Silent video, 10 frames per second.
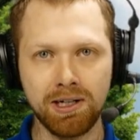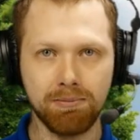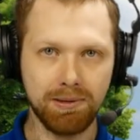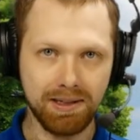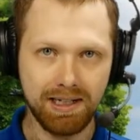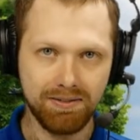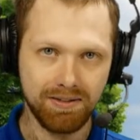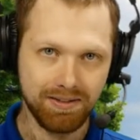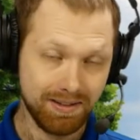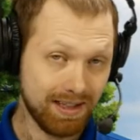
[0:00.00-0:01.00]
Believe
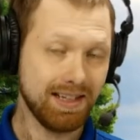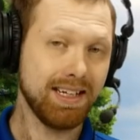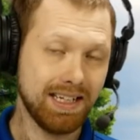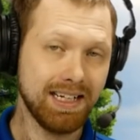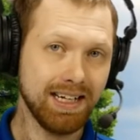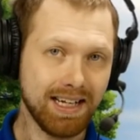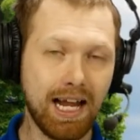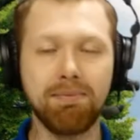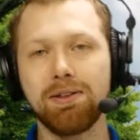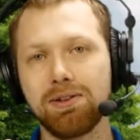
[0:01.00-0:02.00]
that he
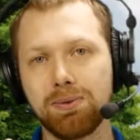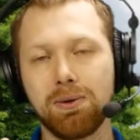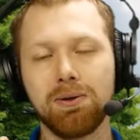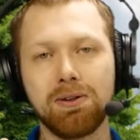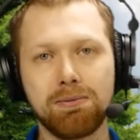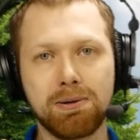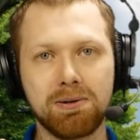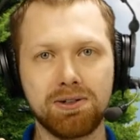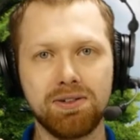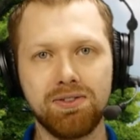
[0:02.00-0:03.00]
came to this world in the
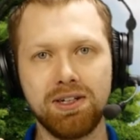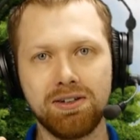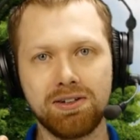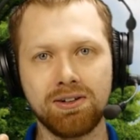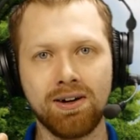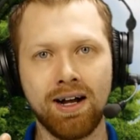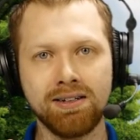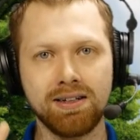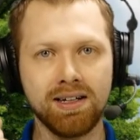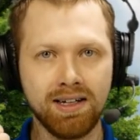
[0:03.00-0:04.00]
person of Jesus
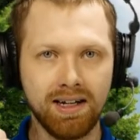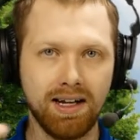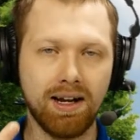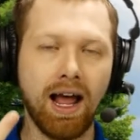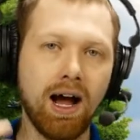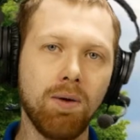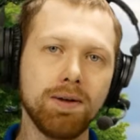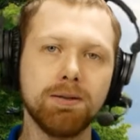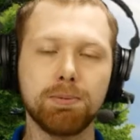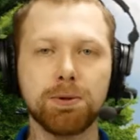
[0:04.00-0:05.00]
Christ, and how
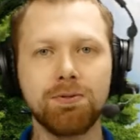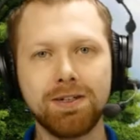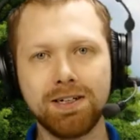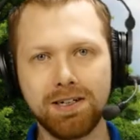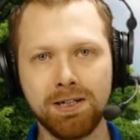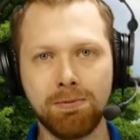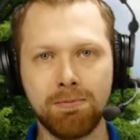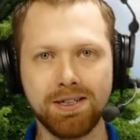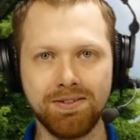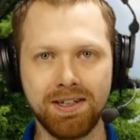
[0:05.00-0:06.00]
he proved it in a
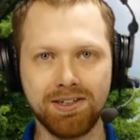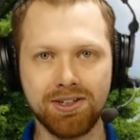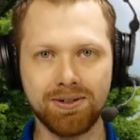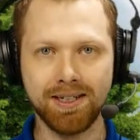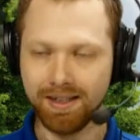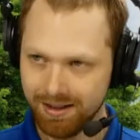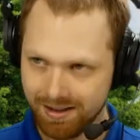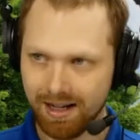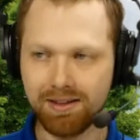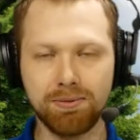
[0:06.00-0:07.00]
moment of history, his
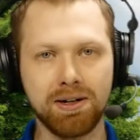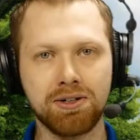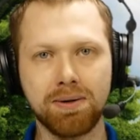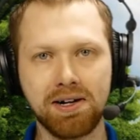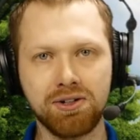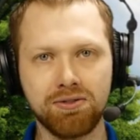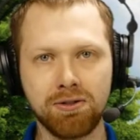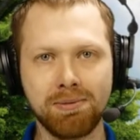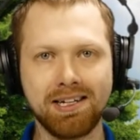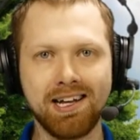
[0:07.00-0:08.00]
death and resurrection
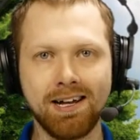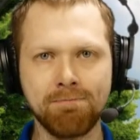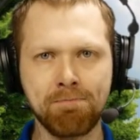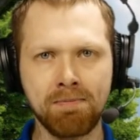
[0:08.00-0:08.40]
from the dead.